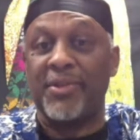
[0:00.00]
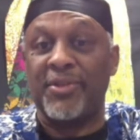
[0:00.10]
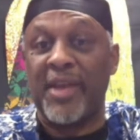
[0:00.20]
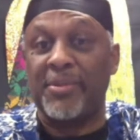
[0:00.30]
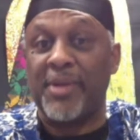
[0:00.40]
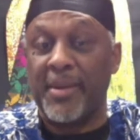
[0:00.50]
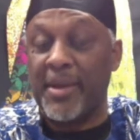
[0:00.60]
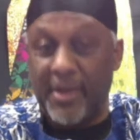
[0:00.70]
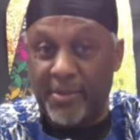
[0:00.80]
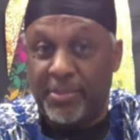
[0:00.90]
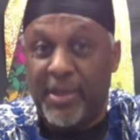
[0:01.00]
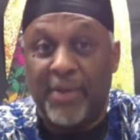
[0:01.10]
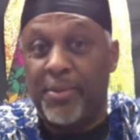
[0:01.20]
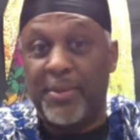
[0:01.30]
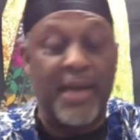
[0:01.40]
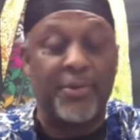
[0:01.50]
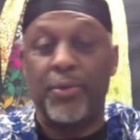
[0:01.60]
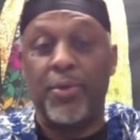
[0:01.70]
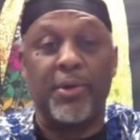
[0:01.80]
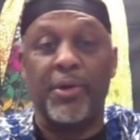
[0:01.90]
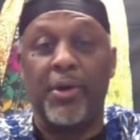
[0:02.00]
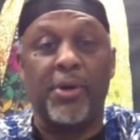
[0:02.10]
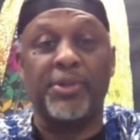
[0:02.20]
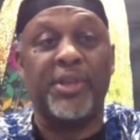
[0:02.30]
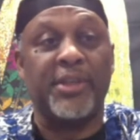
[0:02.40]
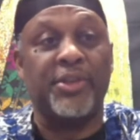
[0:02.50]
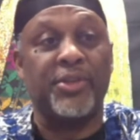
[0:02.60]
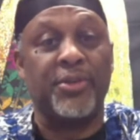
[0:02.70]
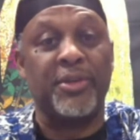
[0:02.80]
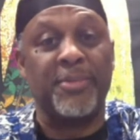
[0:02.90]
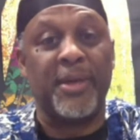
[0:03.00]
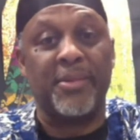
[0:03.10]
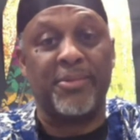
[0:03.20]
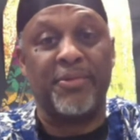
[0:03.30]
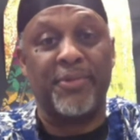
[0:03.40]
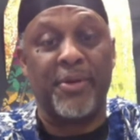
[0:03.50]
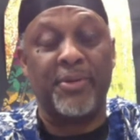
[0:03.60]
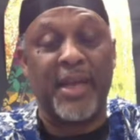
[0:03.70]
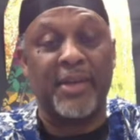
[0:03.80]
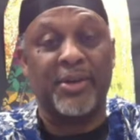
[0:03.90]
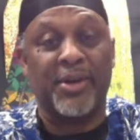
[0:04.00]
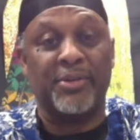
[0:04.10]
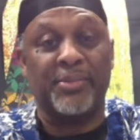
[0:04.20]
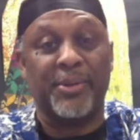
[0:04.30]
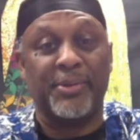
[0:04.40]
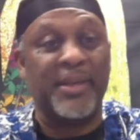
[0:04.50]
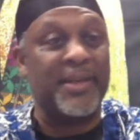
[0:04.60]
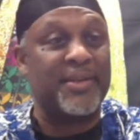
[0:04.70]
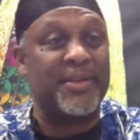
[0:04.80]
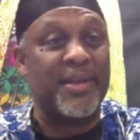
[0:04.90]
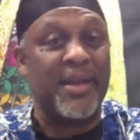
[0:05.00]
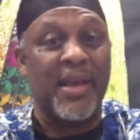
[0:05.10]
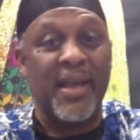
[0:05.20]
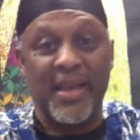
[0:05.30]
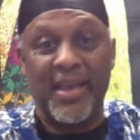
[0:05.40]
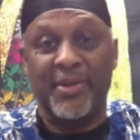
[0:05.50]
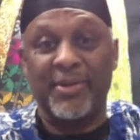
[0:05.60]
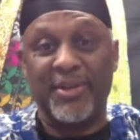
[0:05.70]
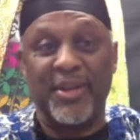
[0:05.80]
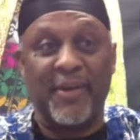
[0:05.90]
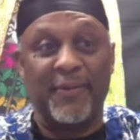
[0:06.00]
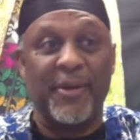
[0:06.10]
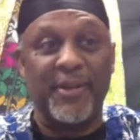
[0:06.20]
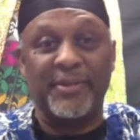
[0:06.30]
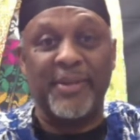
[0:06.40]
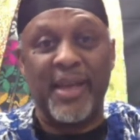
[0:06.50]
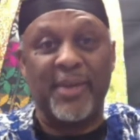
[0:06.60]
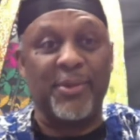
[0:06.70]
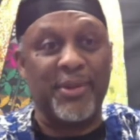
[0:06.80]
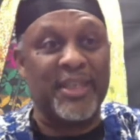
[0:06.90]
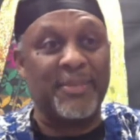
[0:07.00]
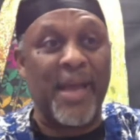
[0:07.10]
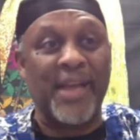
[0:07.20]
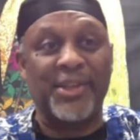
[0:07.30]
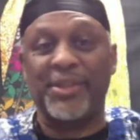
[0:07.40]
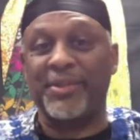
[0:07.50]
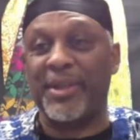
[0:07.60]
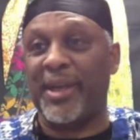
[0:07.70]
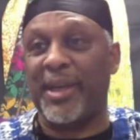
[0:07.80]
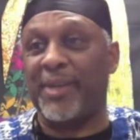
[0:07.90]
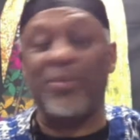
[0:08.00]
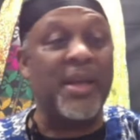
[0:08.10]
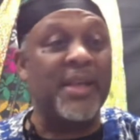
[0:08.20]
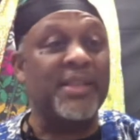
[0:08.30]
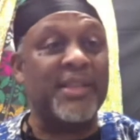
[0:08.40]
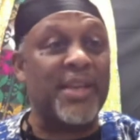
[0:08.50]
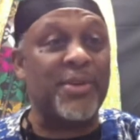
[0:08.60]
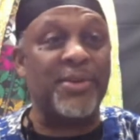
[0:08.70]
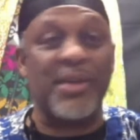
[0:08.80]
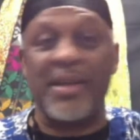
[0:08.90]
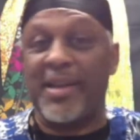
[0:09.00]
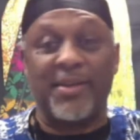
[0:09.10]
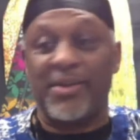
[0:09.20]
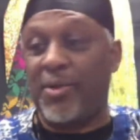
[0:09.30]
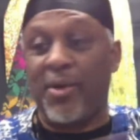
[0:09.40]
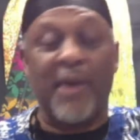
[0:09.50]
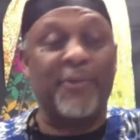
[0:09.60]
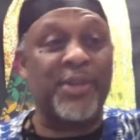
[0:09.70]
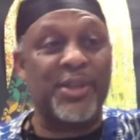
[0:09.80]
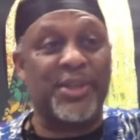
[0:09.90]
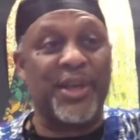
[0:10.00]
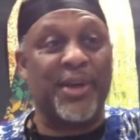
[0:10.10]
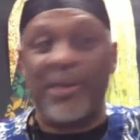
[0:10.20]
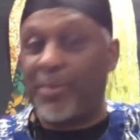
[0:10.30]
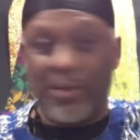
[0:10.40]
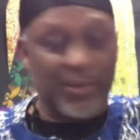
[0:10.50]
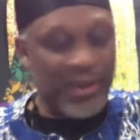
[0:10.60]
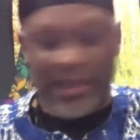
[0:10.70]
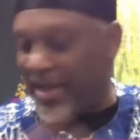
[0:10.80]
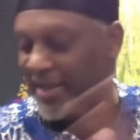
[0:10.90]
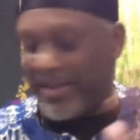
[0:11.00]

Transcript: same time, and a black woman out of order, all she has to do is pick up the phone and call the police. Hit herself on the leg with the spatula and say you did it and you're off to jail. They won't check.